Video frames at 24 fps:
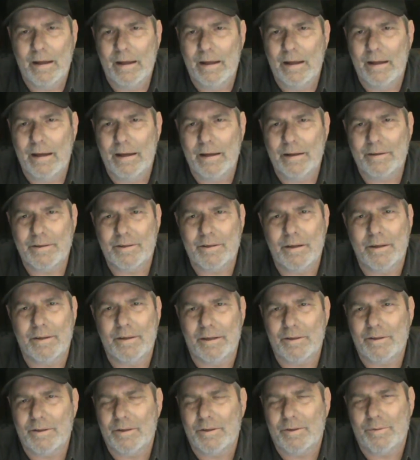
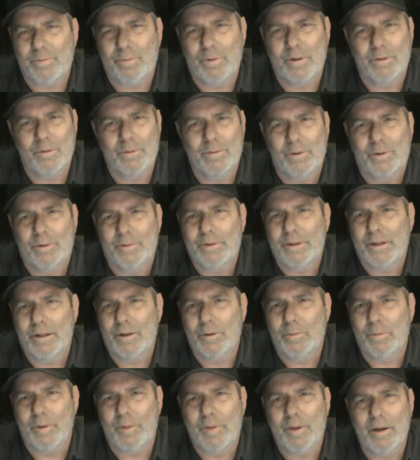this is what we're
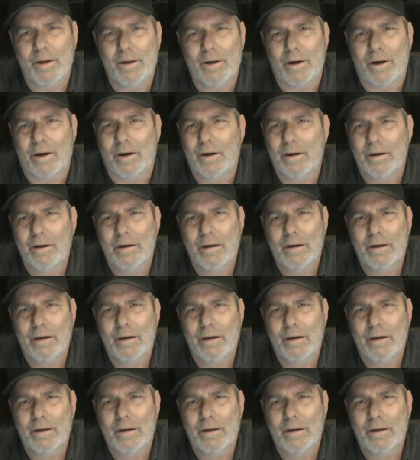dealing with here.